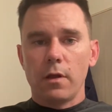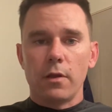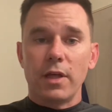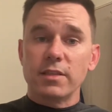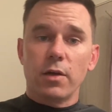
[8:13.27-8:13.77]

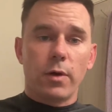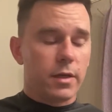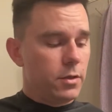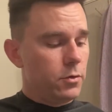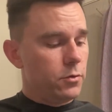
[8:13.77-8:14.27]
That's how I
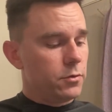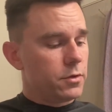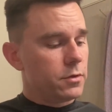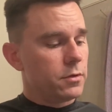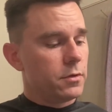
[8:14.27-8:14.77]

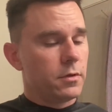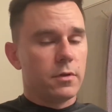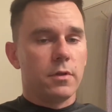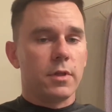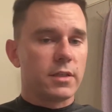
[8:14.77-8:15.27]
use
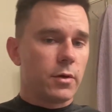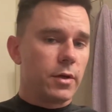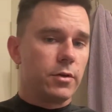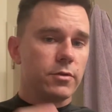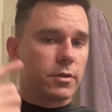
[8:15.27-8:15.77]

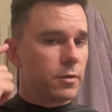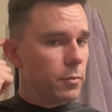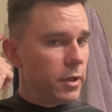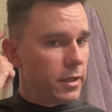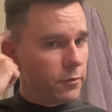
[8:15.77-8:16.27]
it to
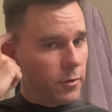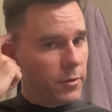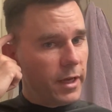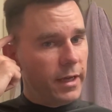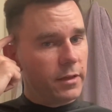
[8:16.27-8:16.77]
blend from
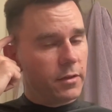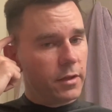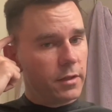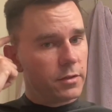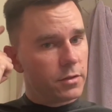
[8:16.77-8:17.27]
the 1/8
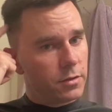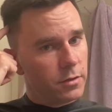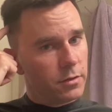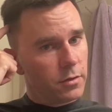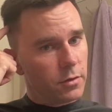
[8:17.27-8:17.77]
inch
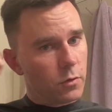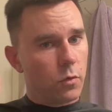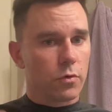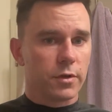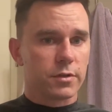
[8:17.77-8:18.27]
to the
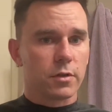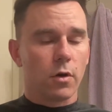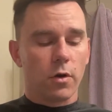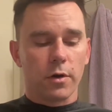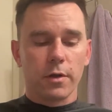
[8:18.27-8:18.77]
1/4 inch
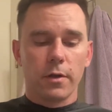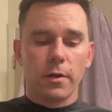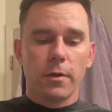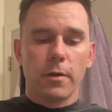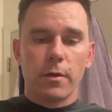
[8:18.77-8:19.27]
guard.
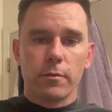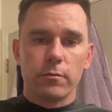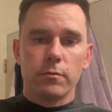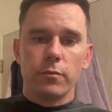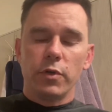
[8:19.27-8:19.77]

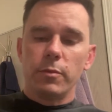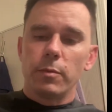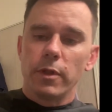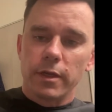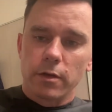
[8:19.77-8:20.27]
Put my
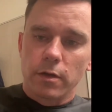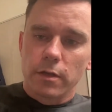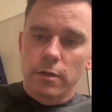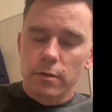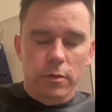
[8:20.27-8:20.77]
blade
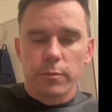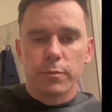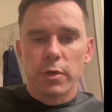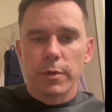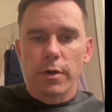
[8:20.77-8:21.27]
on, or
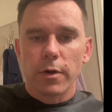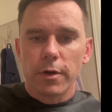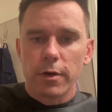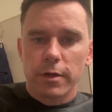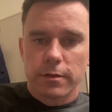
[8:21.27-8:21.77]
put my guard
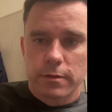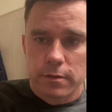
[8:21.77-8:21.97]
on.